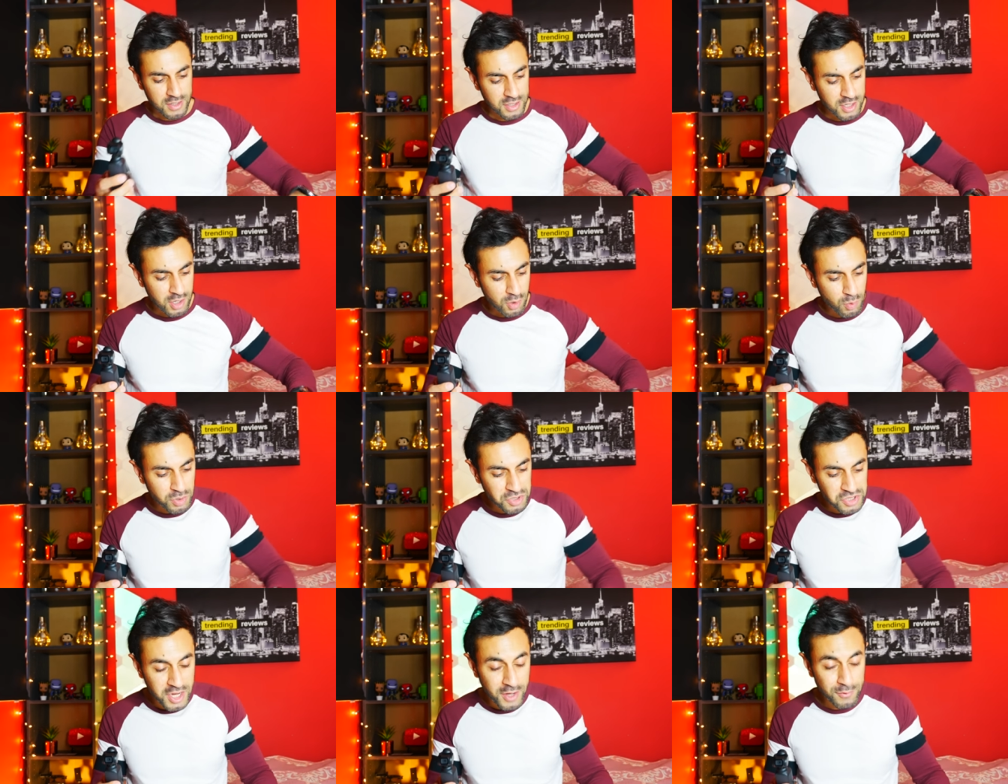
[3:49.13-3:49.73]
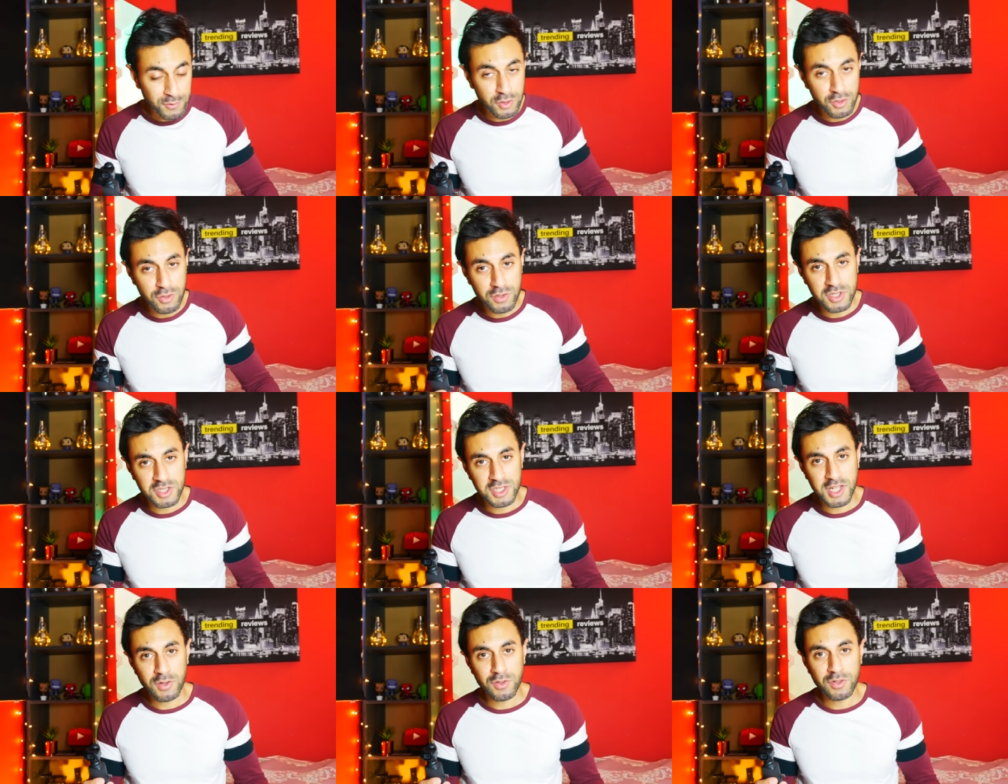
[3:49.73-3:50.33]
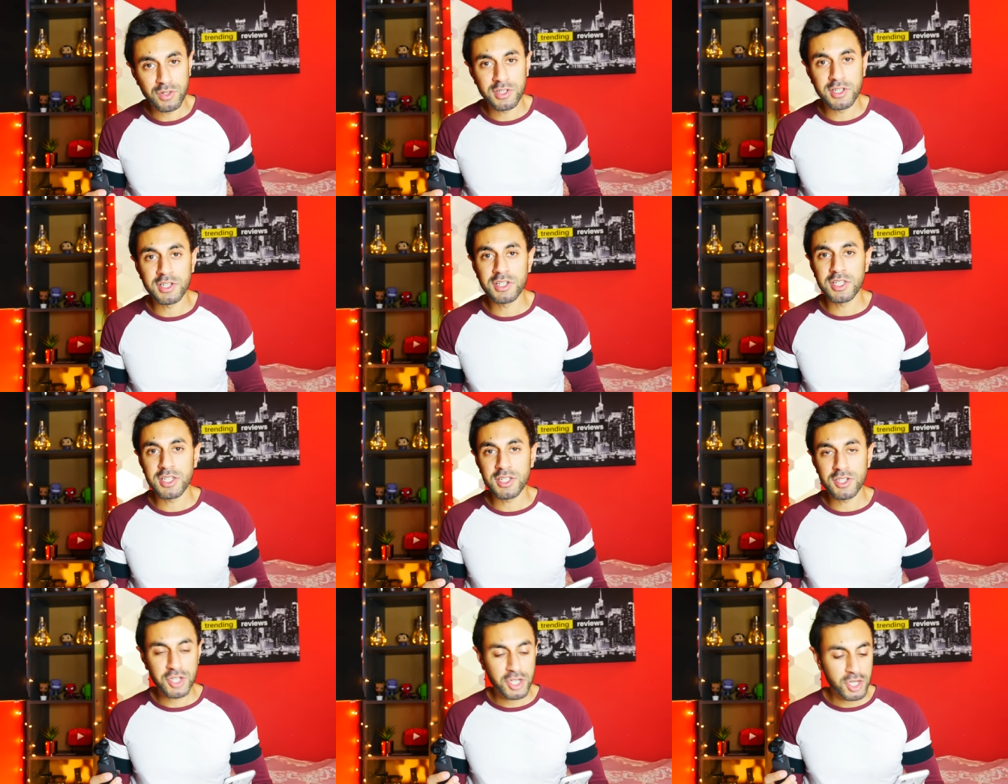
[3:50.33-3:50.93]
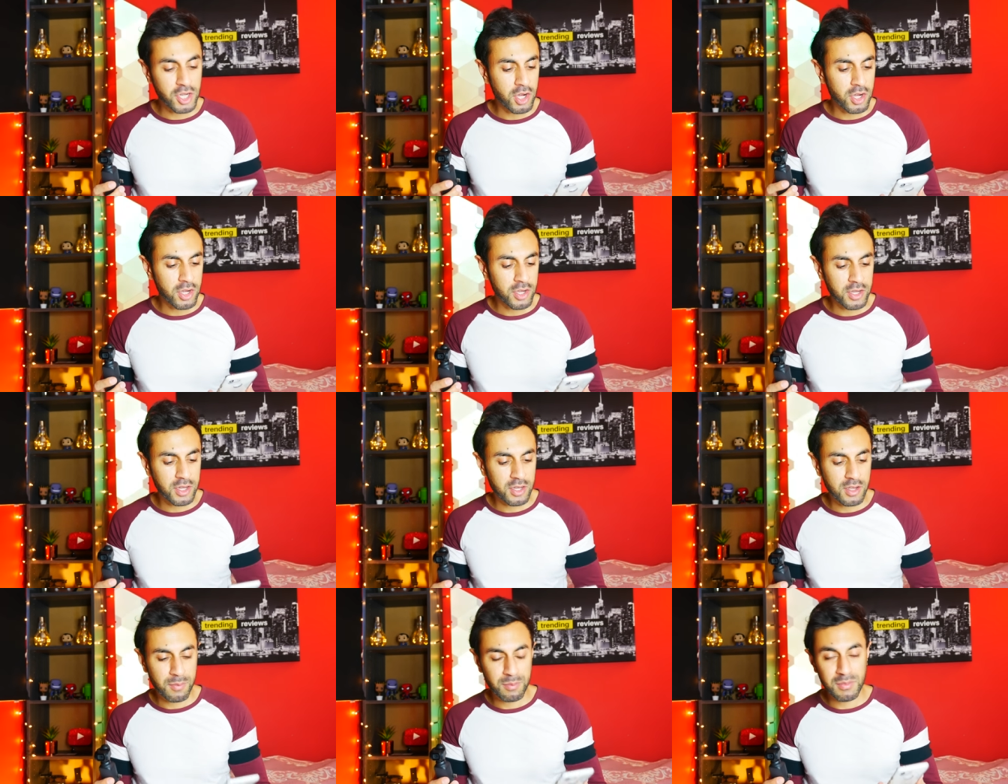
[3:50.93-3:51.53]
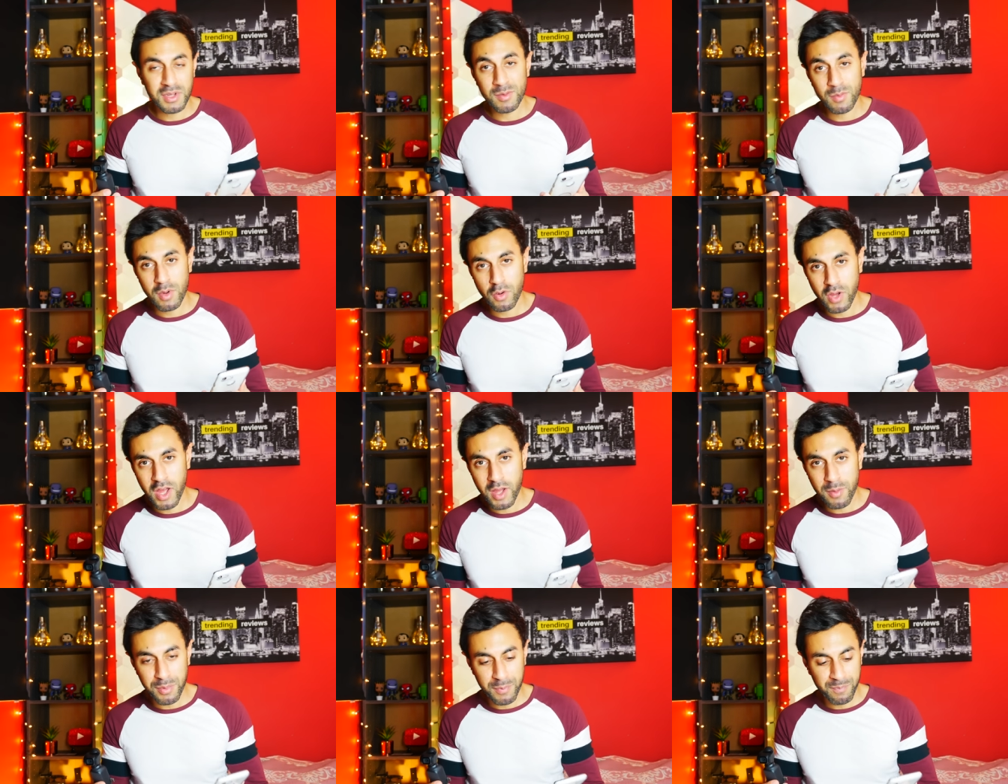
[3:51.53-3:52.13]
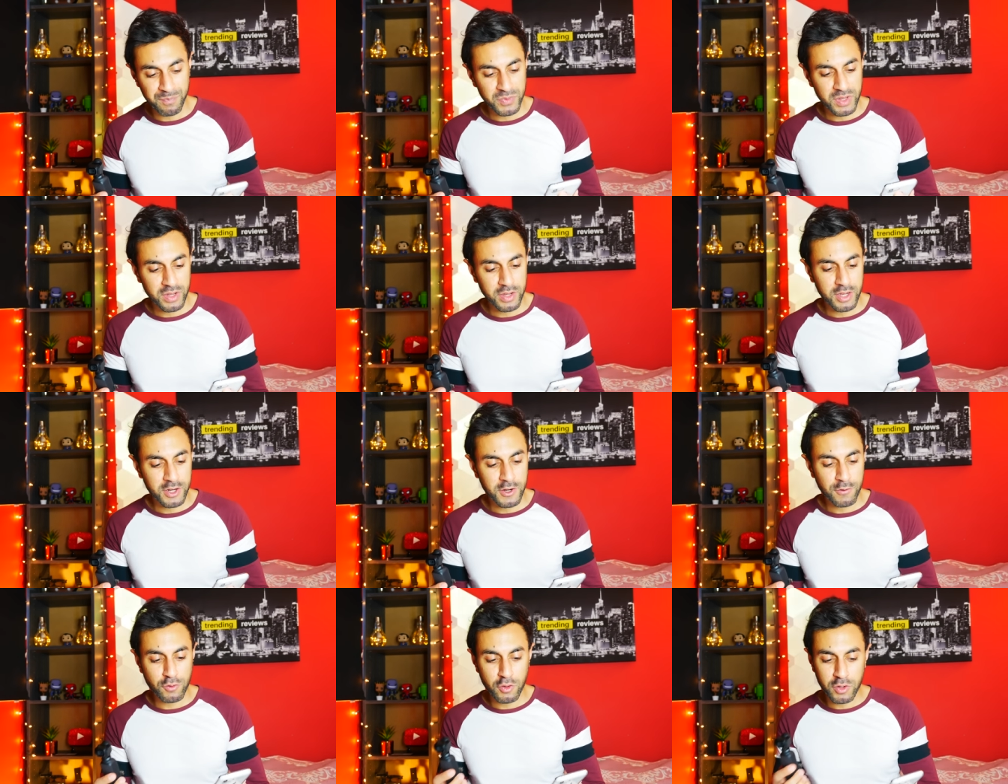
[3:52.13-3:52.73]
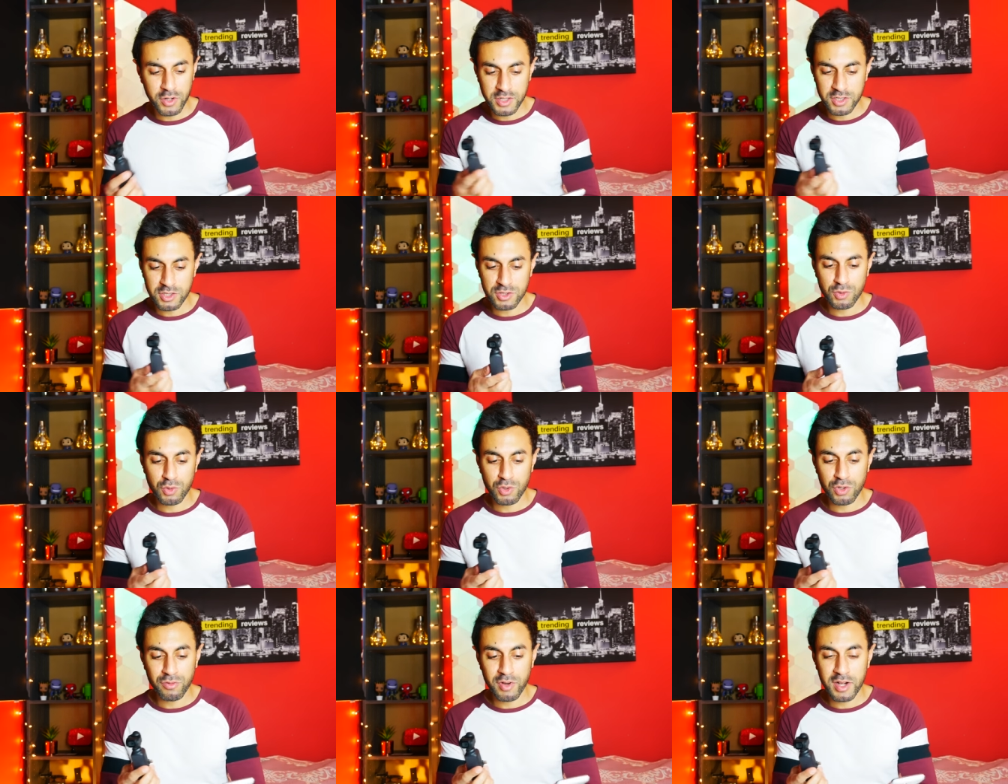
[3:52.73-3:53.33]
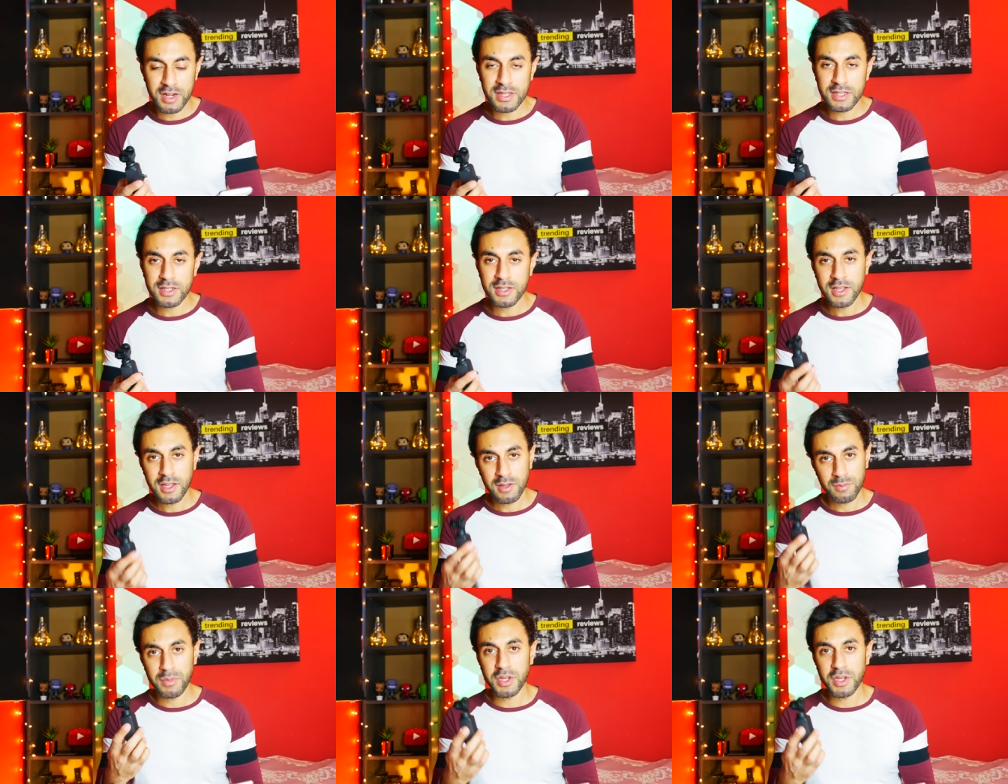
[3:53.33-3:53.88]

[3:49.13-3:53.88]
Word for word: now what you have to do is download the DJI MIMO app and I've got it installed already.